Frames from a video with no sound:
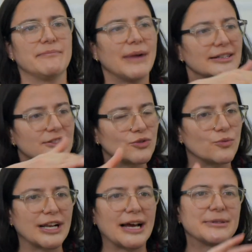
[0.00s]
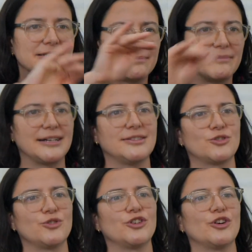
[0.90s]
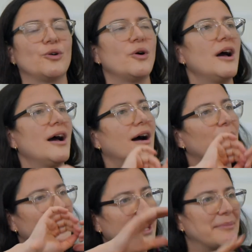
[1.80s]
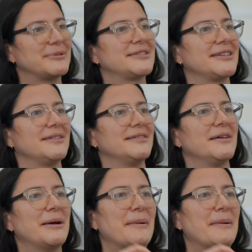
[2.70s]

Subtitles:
What happens in my studio and what happens in